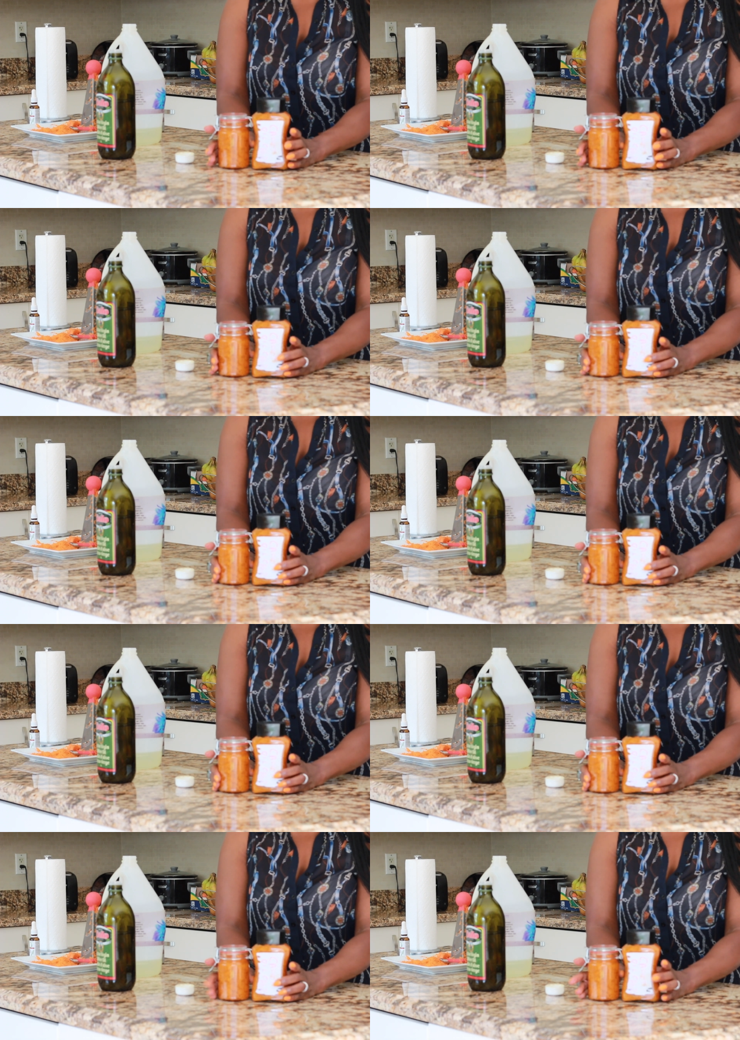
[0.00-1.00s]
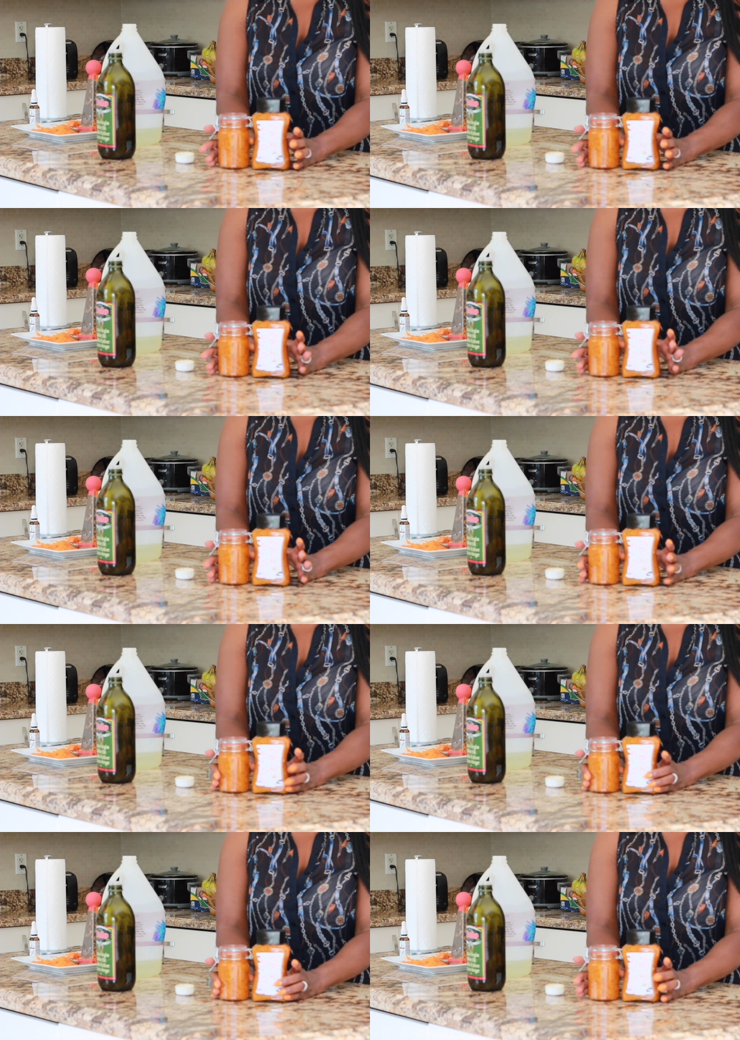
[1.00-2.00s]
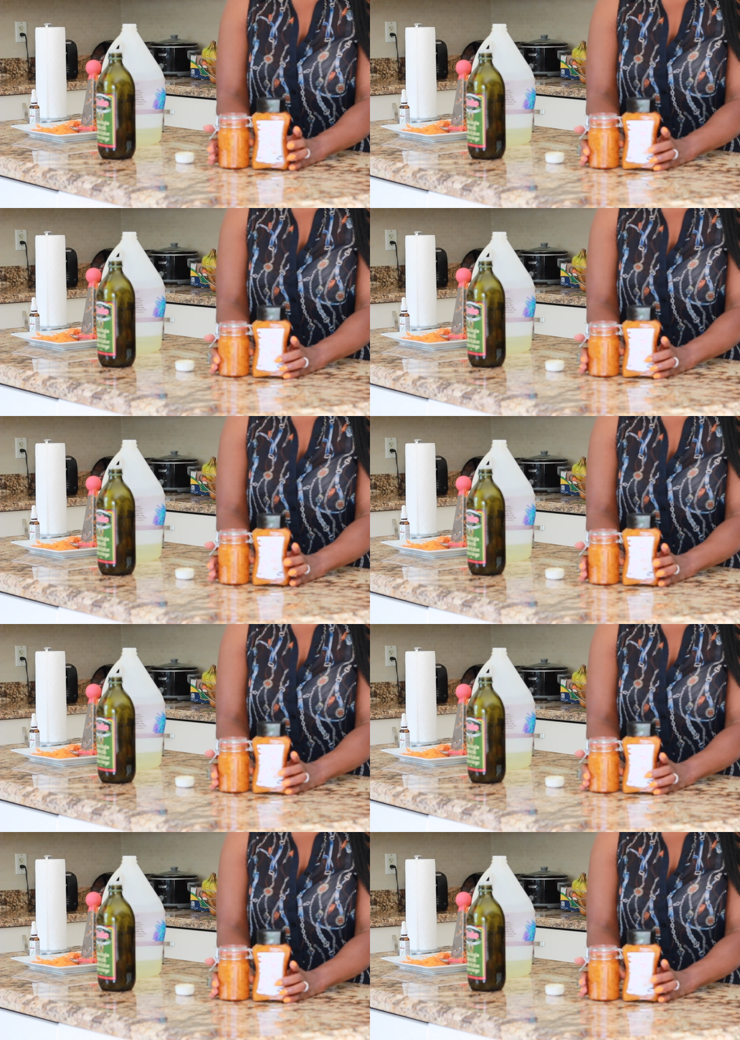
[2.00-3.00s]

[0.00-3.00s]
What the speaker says: [unreadable: no face in view]